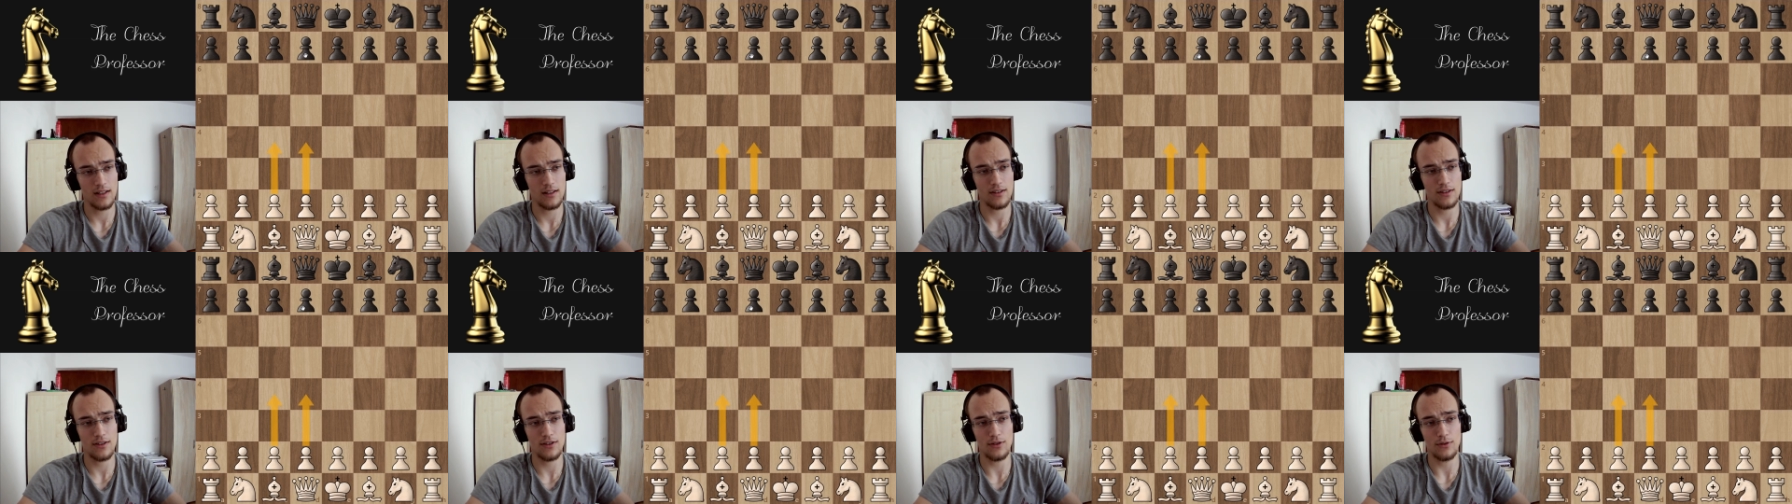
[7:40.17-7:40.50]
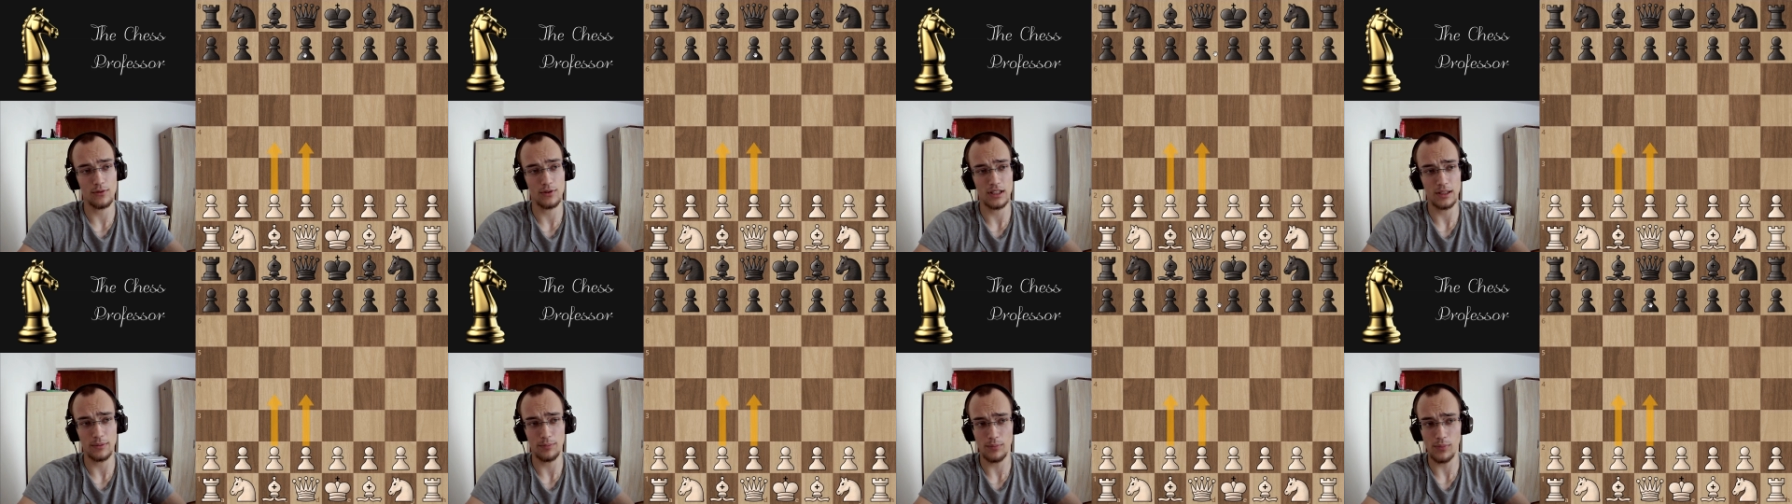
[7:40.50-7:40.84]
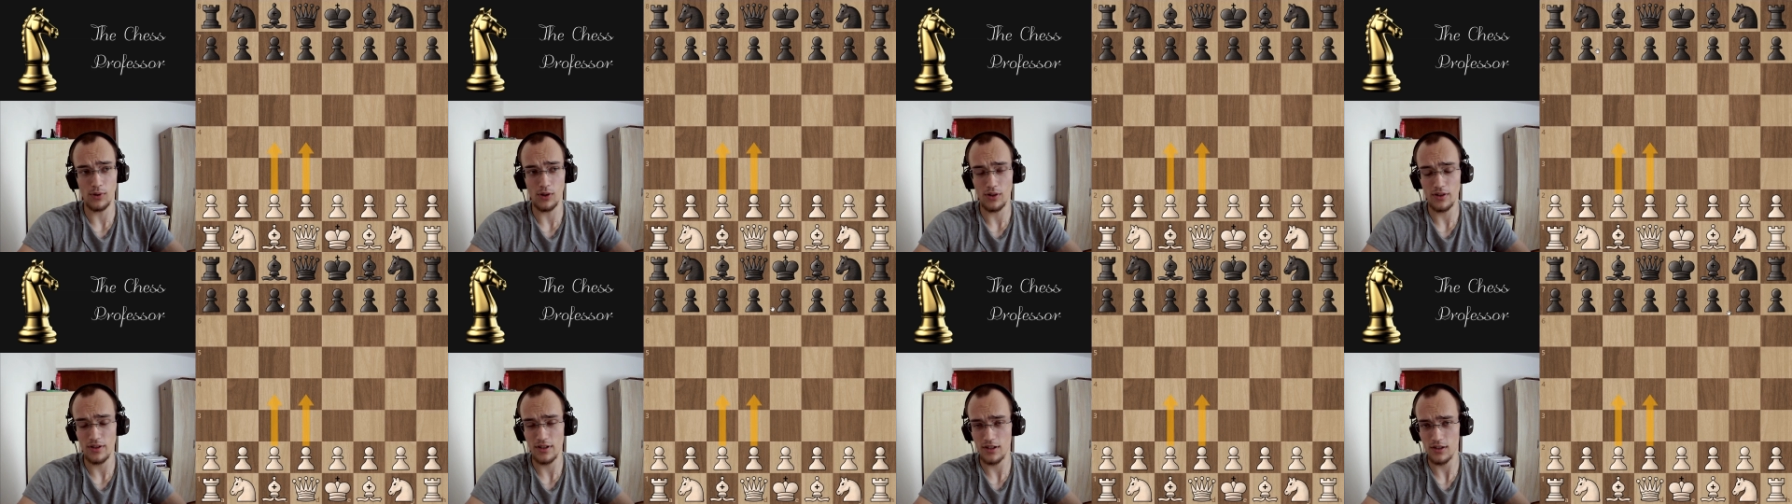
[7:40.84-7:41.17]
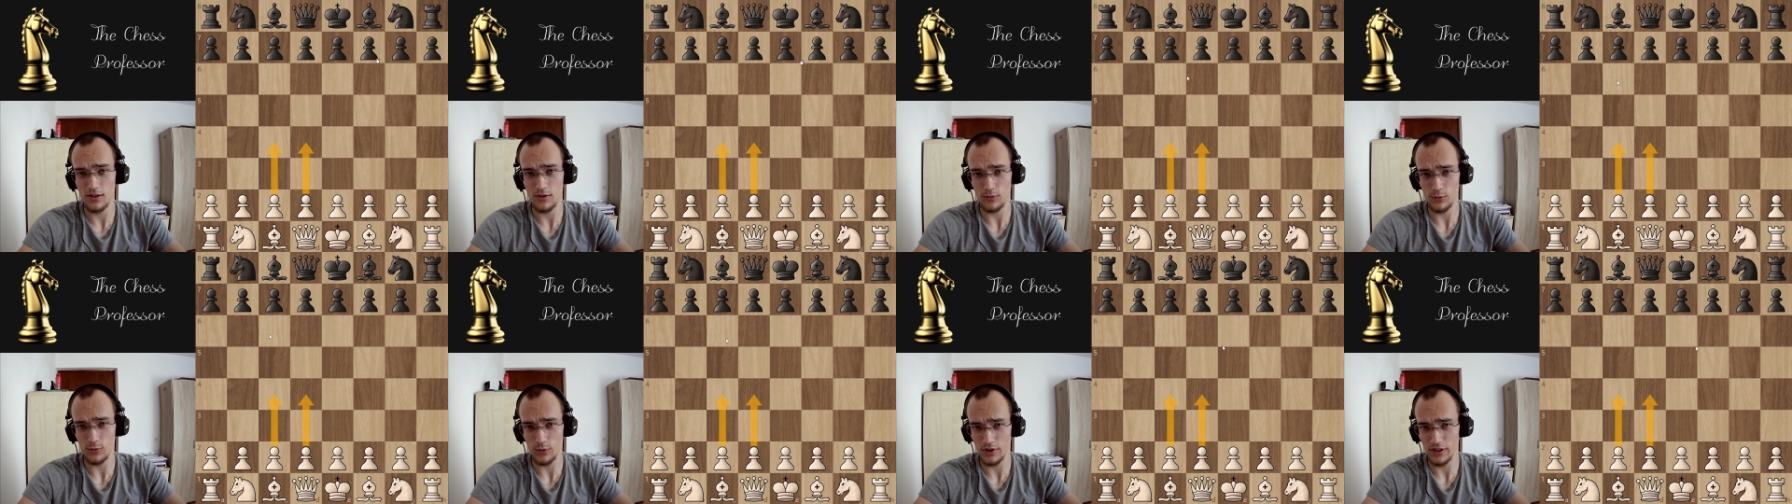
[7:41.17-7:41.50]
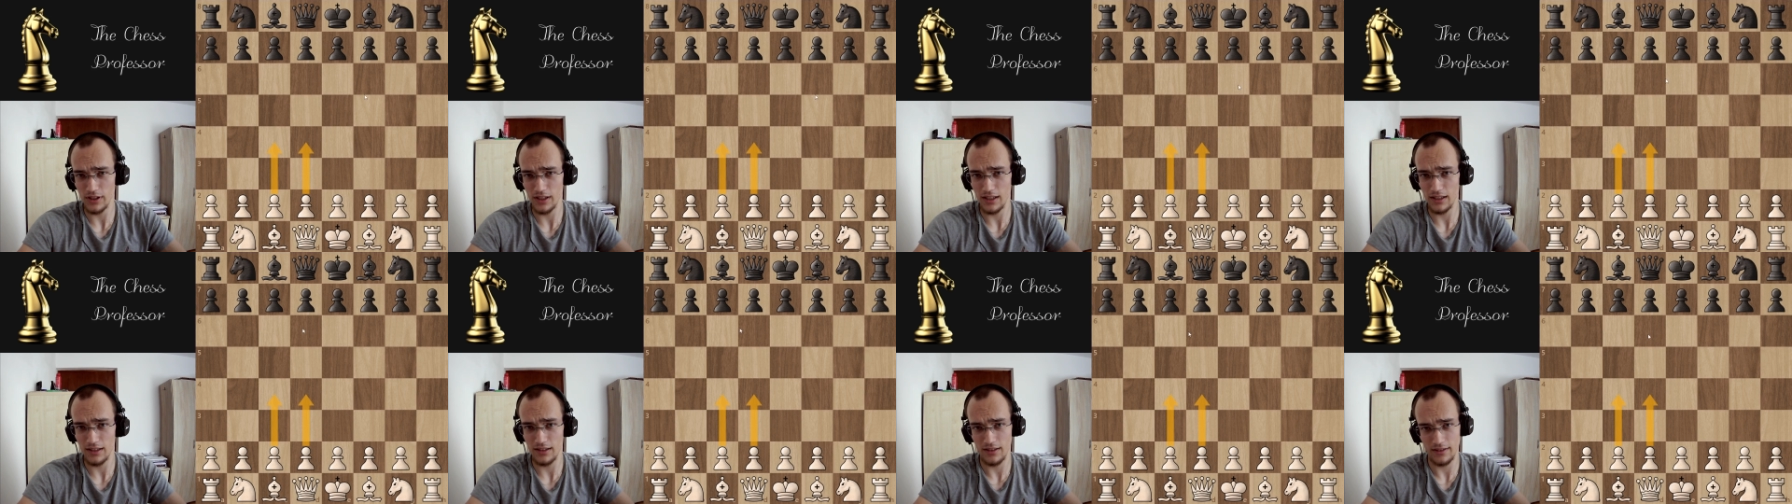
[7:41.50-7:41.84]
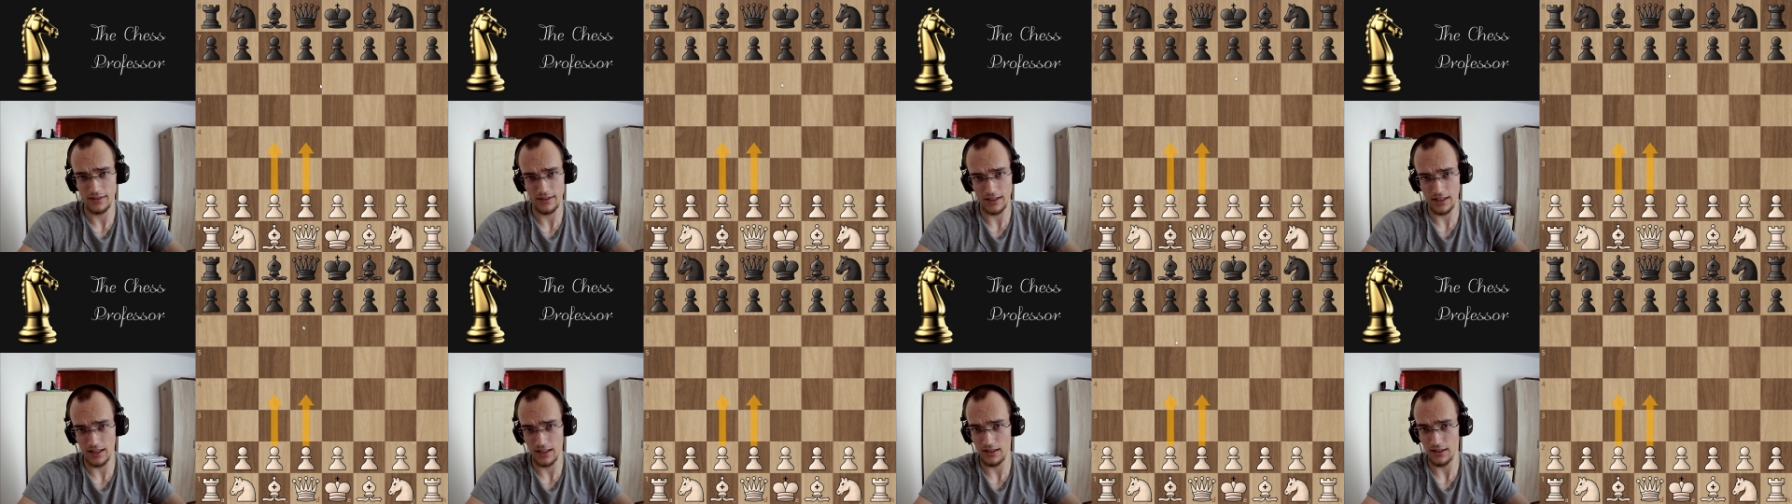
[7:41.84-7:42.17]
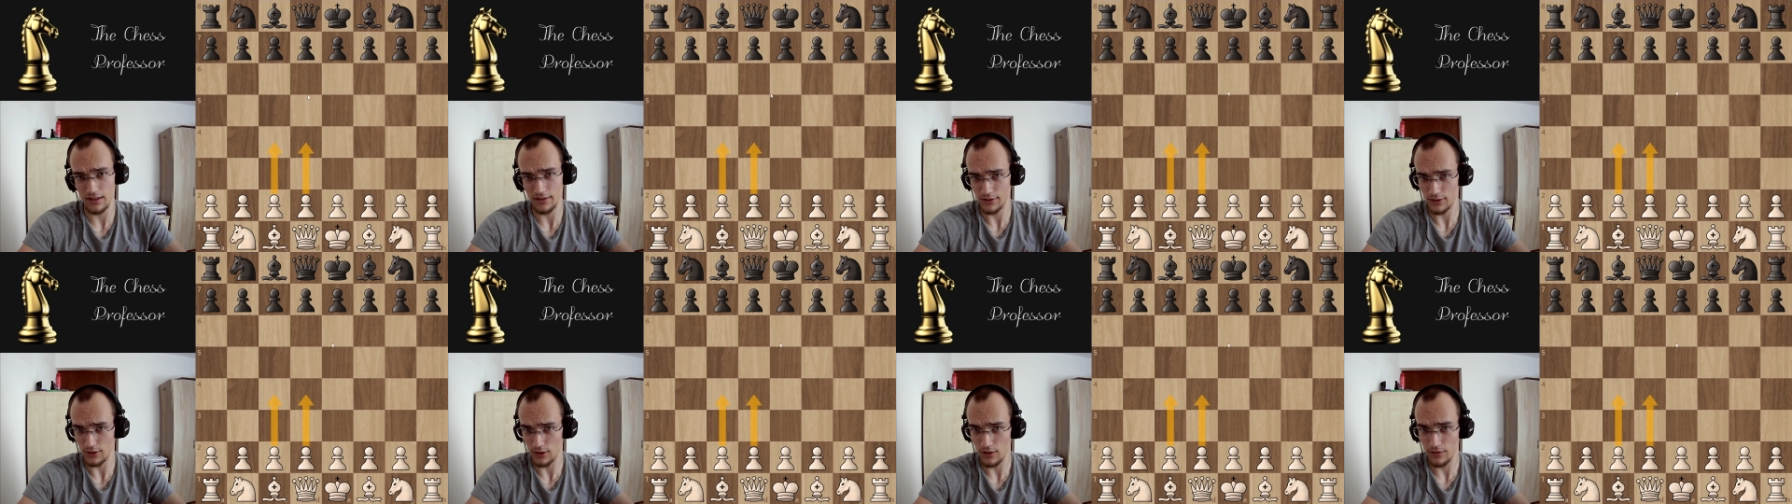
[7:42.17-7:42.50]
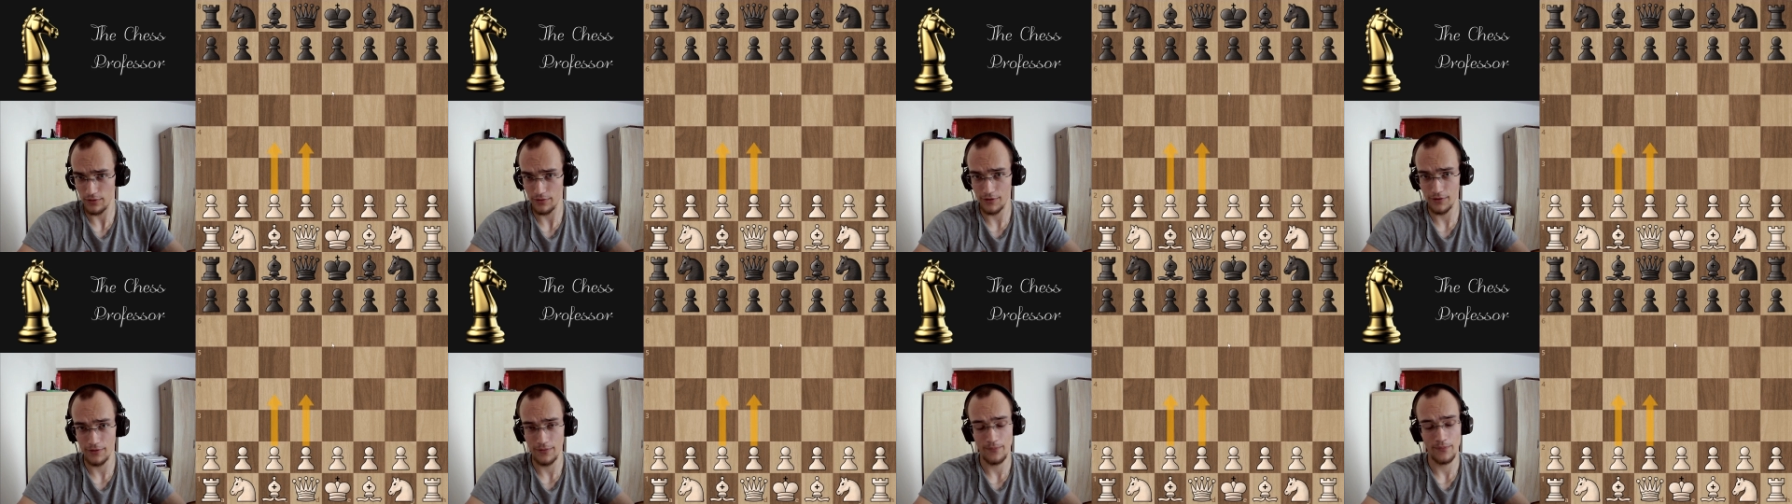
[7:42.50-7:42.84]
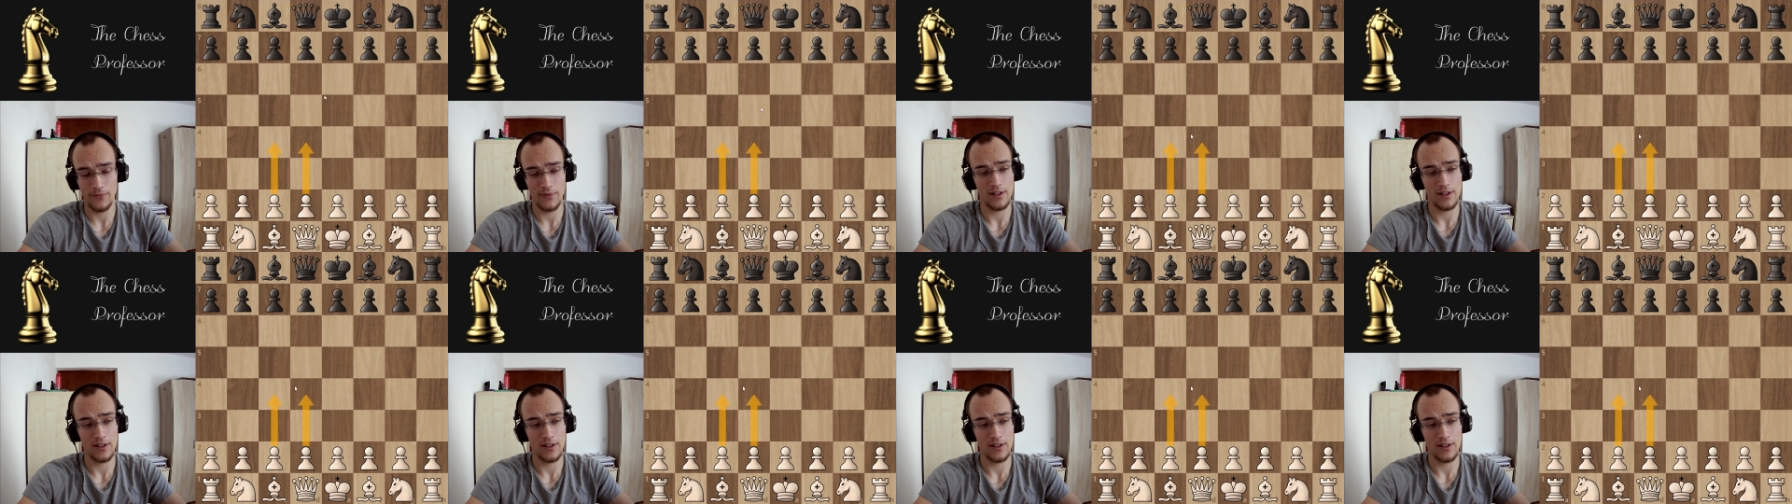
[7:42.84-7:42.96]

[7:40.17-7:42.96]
so the pawns won't get traded off,